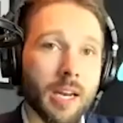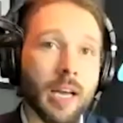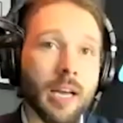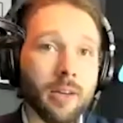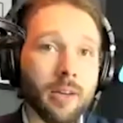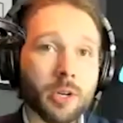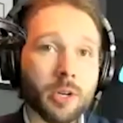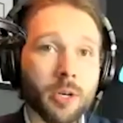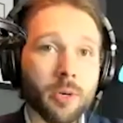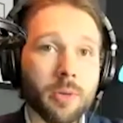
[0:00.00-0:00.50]

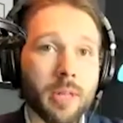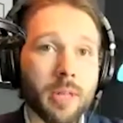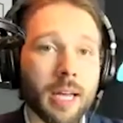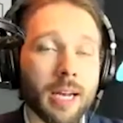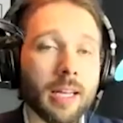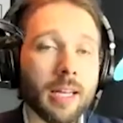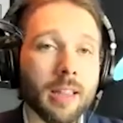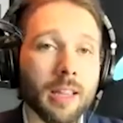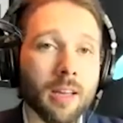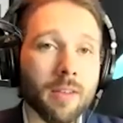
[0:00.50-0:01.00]
agree with that. And
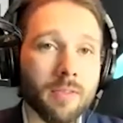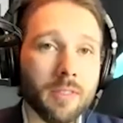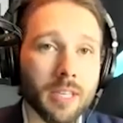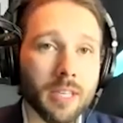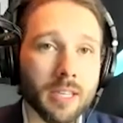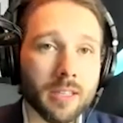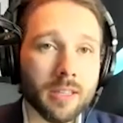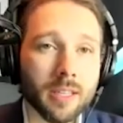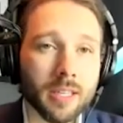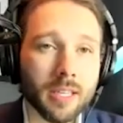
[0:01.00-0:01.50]
I love
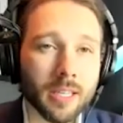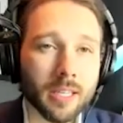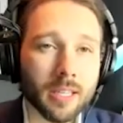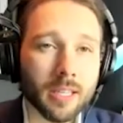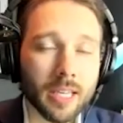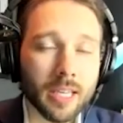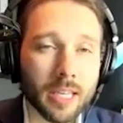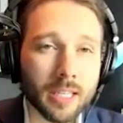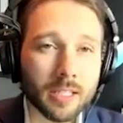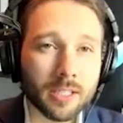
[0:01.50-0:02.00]
the
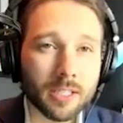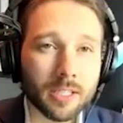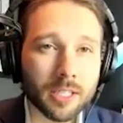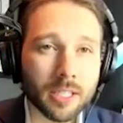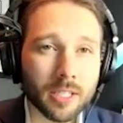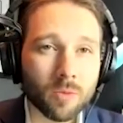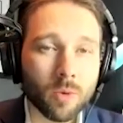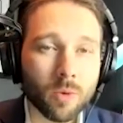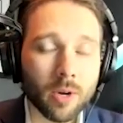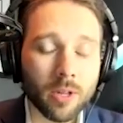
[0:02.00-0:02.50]

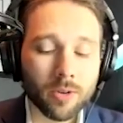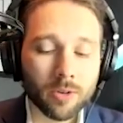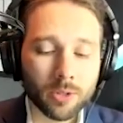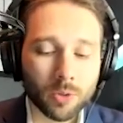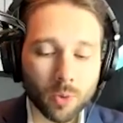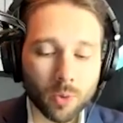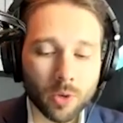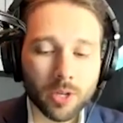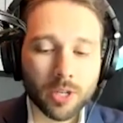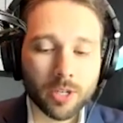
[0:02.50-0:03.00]
instant, whether it's
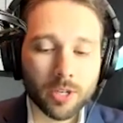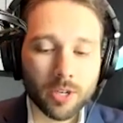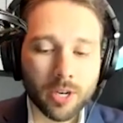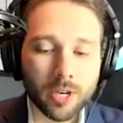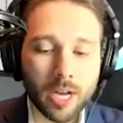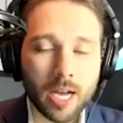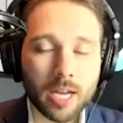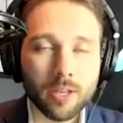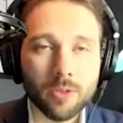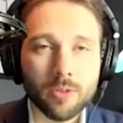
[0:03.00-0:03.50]
working or
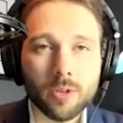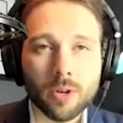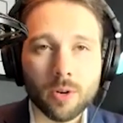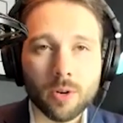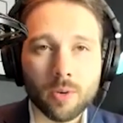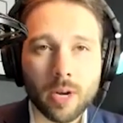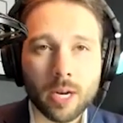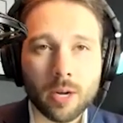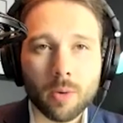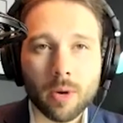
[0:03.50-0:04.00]
not, you know,
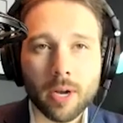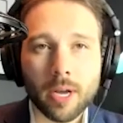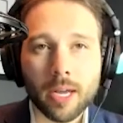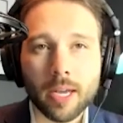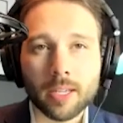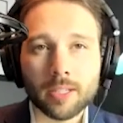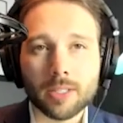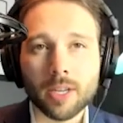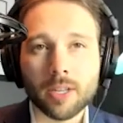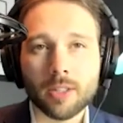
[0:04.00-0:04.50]
right away.
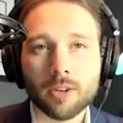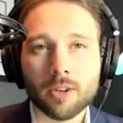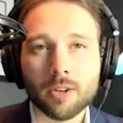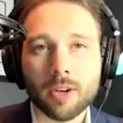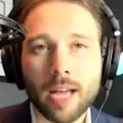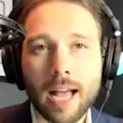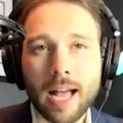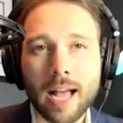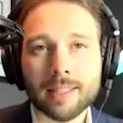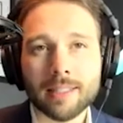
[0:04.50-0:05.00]
As other
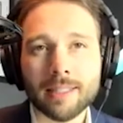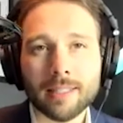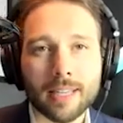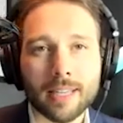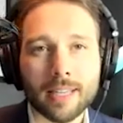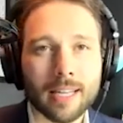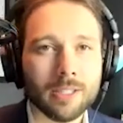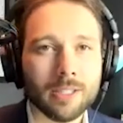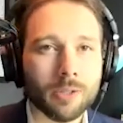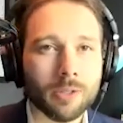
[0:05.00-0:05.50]
ad
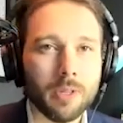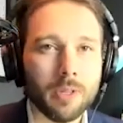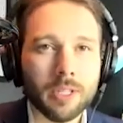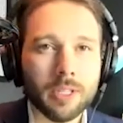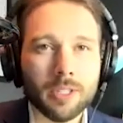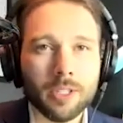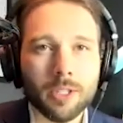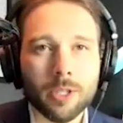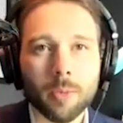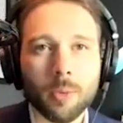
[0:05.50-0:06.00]
sets or things
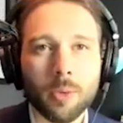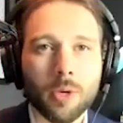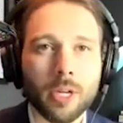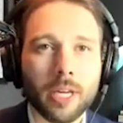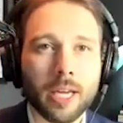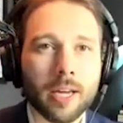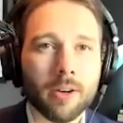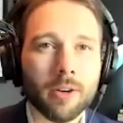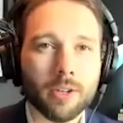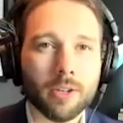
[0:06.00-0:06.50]
that you're putting
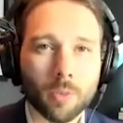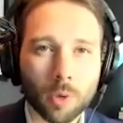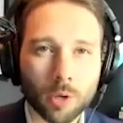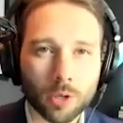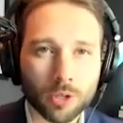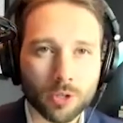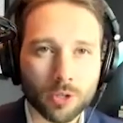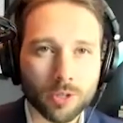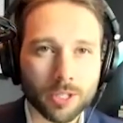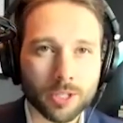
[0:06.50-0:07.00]
out on a more
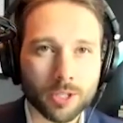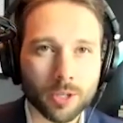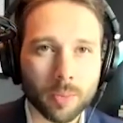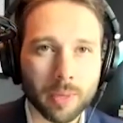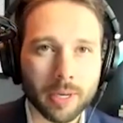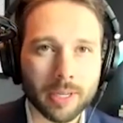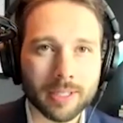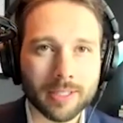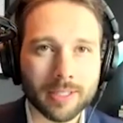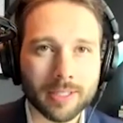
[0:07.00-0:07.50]
traditional
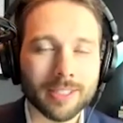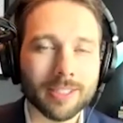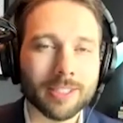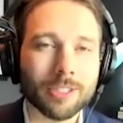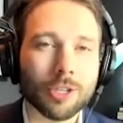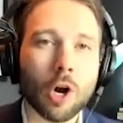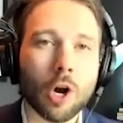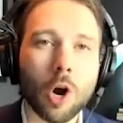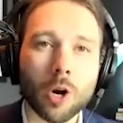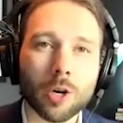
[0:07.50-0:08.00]
basis, it's
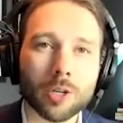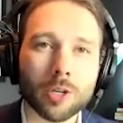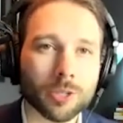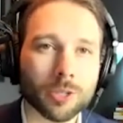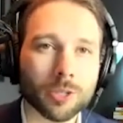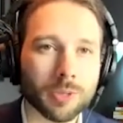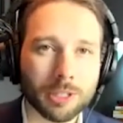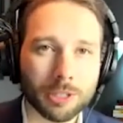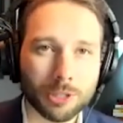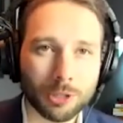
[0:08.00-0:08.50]
hard to
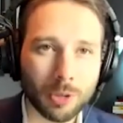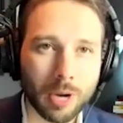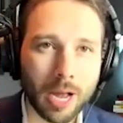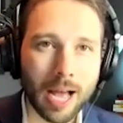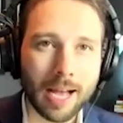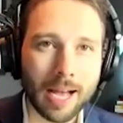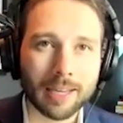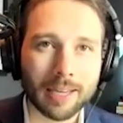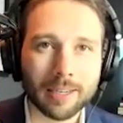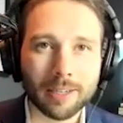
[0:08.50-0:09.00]
really
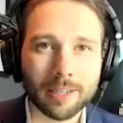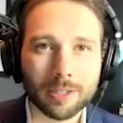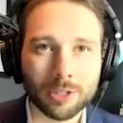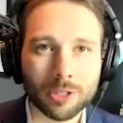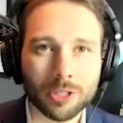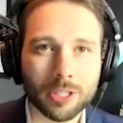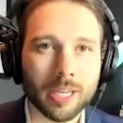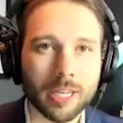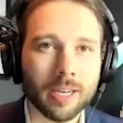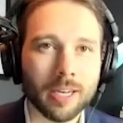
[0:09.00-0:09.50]
track and
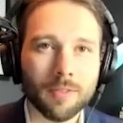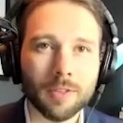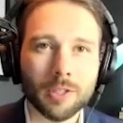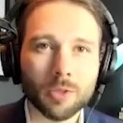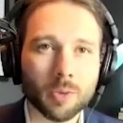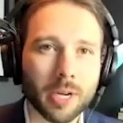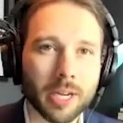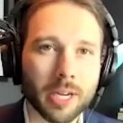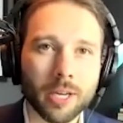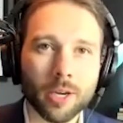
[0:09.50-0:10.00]
understand if it's
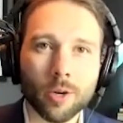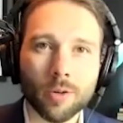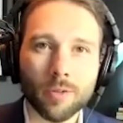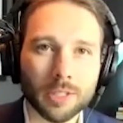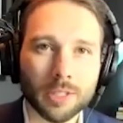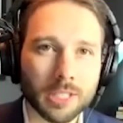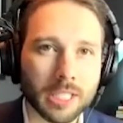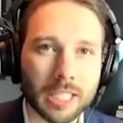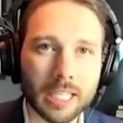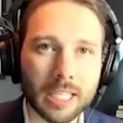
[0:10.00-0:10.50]
radio, if
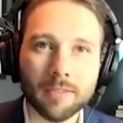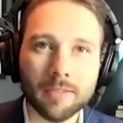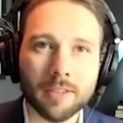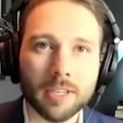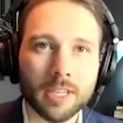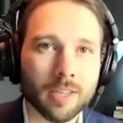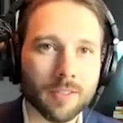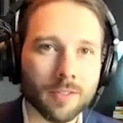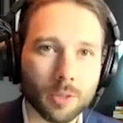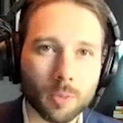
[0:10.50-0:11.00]
it's
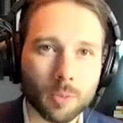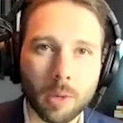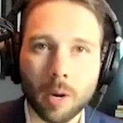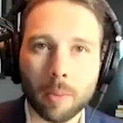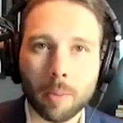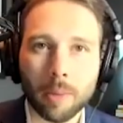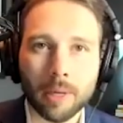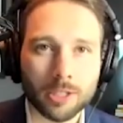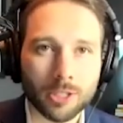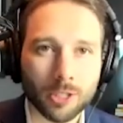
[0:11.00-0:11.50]
TV, if it's
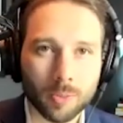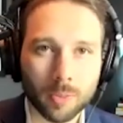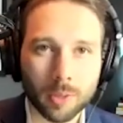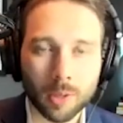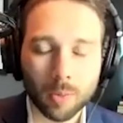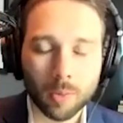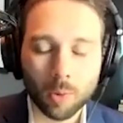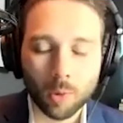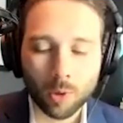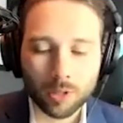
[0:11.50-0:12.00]
park benches,
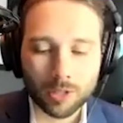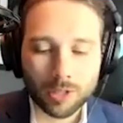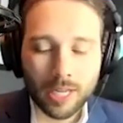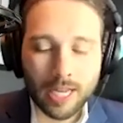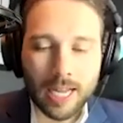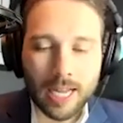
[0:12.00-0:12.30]
billboards,